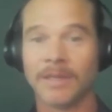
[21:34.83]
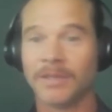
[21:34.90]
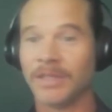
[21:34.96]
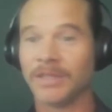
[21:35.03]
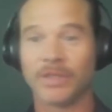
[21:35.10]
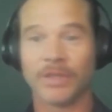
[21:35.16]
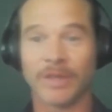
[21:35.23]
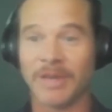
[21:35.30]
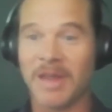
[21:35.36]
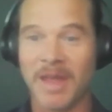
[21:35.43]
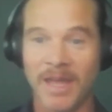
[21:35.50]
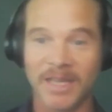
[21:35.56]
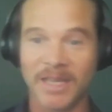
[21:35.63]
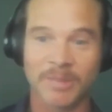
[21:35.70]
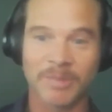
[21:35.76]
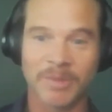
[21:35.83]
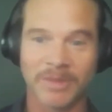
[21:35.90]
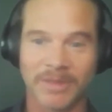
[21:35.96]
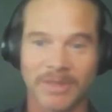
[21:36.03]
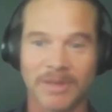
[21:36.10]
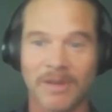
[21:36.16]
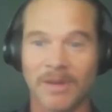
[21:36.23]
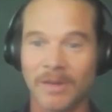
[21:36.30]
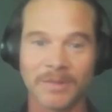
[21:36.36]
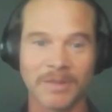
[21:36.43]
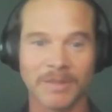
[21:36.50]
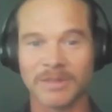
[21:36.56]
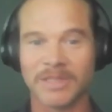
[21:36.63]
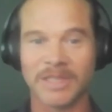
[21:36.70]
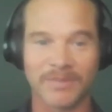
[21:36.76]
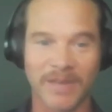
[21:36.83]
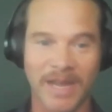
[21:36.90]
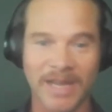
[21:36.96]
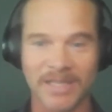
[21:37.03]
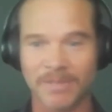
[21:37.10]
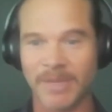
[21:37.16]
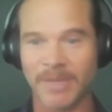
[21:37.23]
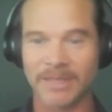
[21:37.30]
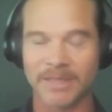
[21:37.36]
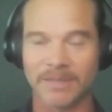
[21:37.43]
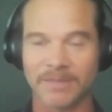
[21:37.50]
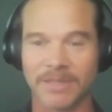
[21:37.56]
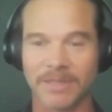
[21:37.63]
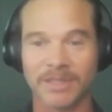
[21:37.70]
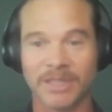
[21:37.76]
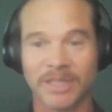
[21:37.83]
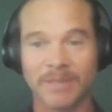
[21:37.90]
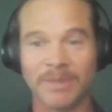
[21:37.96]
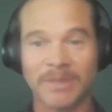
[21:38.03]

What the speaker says: that you're an expert at all of those different aspects of leadership.